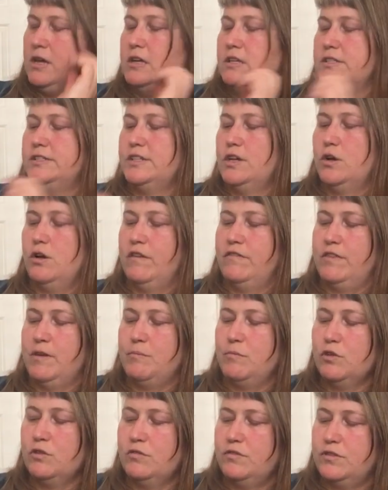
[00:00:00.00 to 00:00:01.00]
So if they
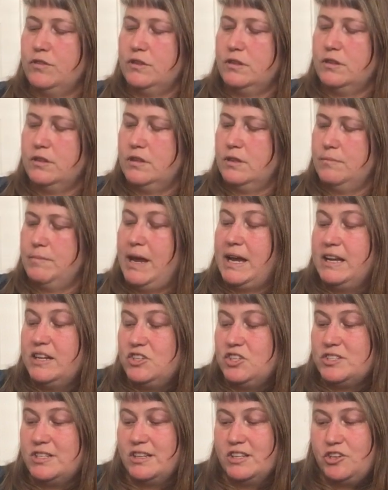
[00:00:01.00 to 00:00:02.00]
moved, made it
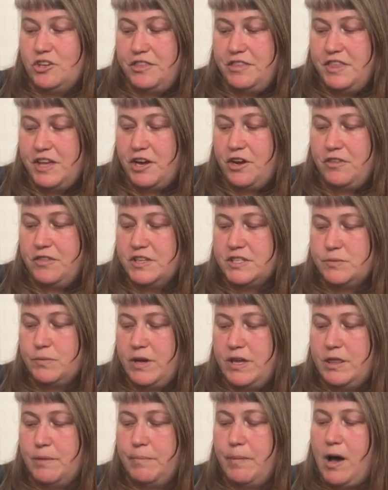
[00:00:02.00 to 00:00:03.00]
just a little thicker this way,
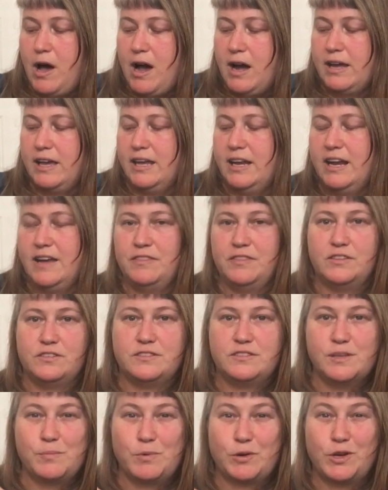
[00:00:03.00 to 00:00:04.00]
the pocket and the
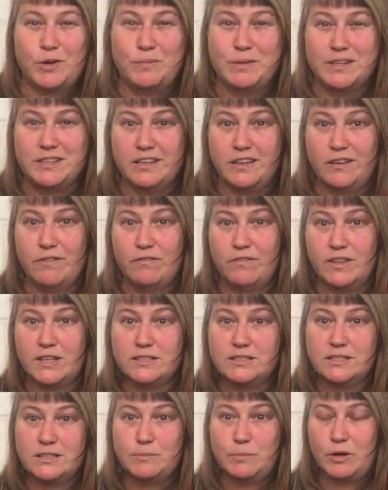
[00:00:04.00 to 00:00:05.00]
zipper could be
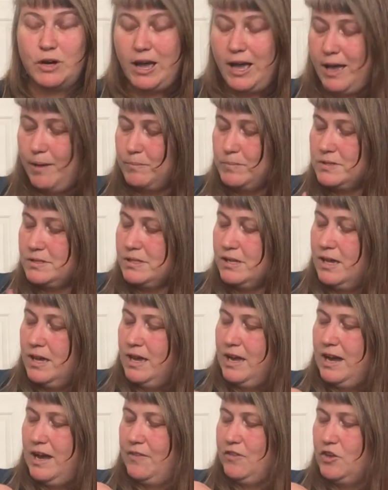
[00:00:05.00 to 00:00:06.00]
deconflicted perhaps,
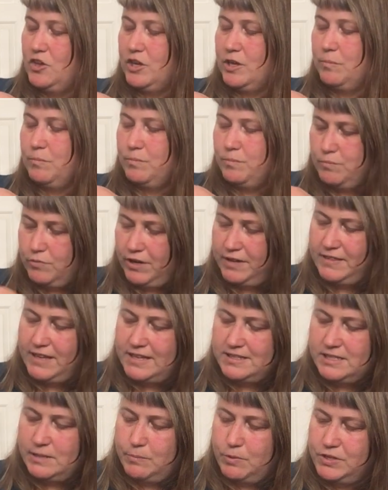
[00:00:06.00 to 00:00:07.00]
and then you could bring
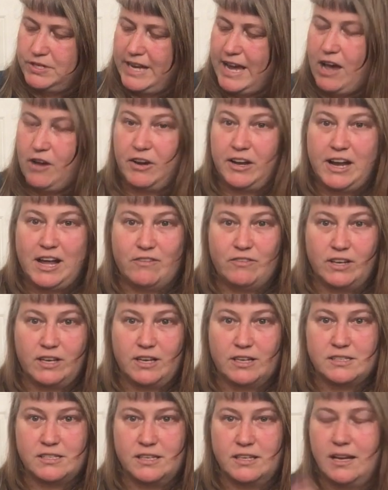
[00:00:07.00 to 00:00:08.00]
that zipper down and have a
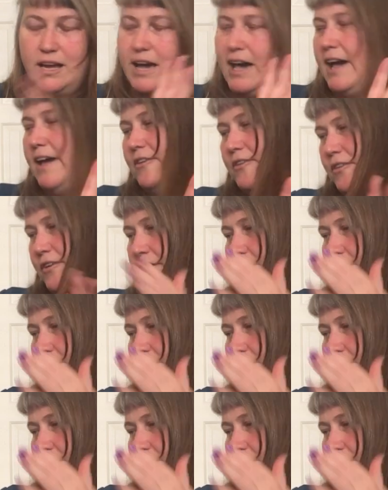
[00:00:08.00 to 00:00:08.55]
gusset. I don't know,